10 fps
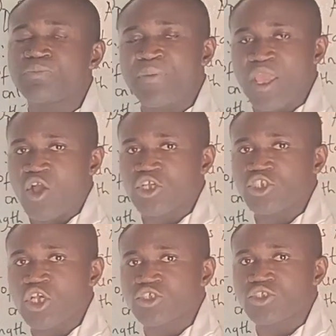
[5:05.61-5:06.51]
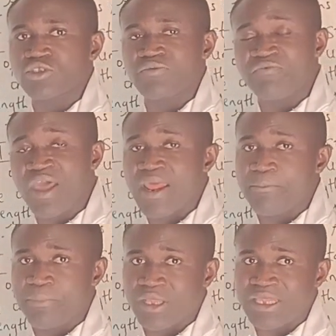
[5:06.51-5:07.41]
precautions, very
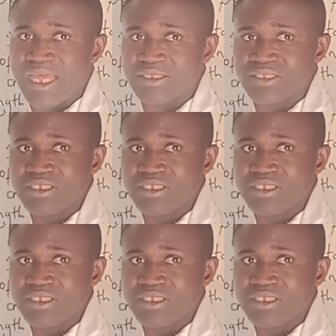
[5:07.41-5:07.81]
important.